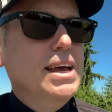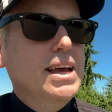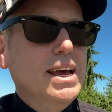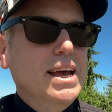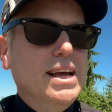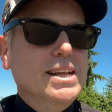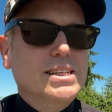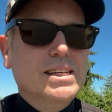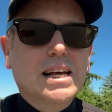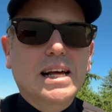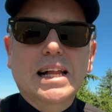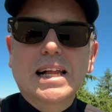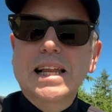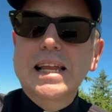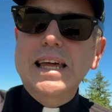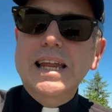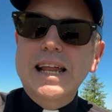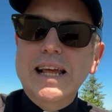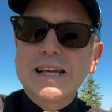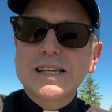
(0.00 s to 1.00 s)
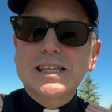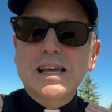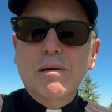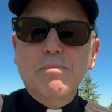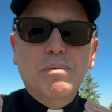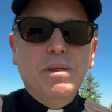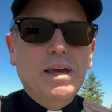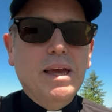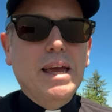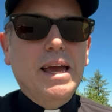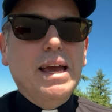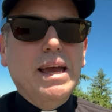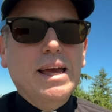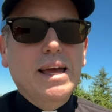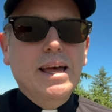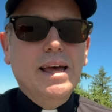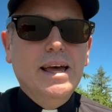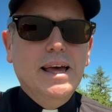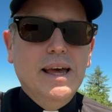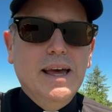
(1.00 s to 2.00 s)
It's cleaning something.
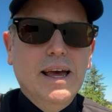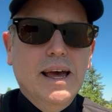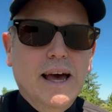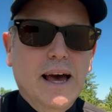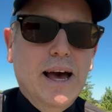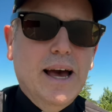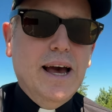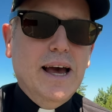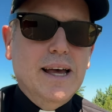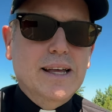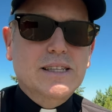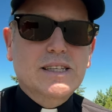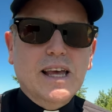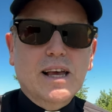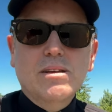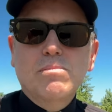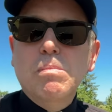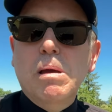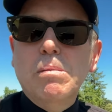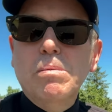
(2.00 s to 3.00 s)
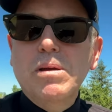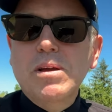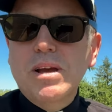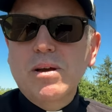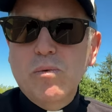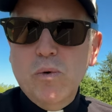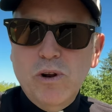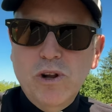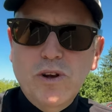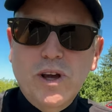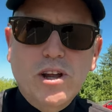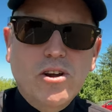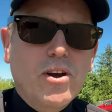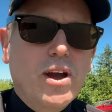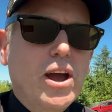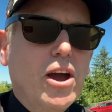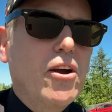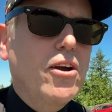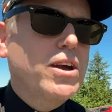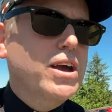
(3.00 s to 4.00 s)
It's like maybe when you get your
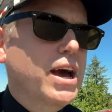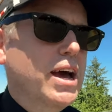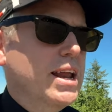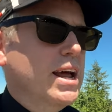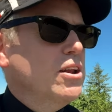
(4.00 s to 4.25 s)
hair cut.